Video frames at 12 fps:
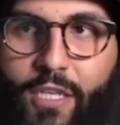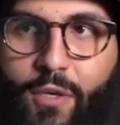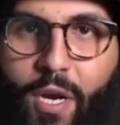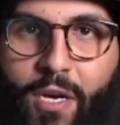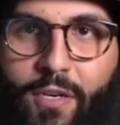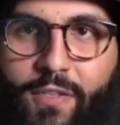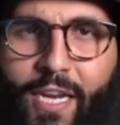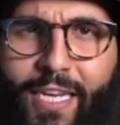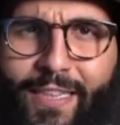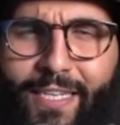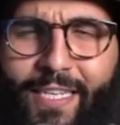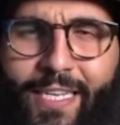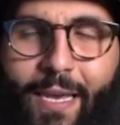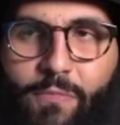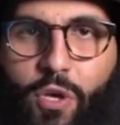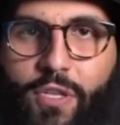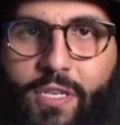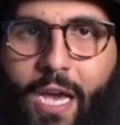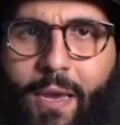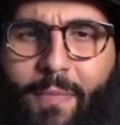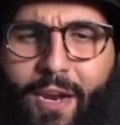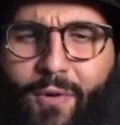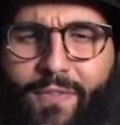creators. I get the DMs all the time and I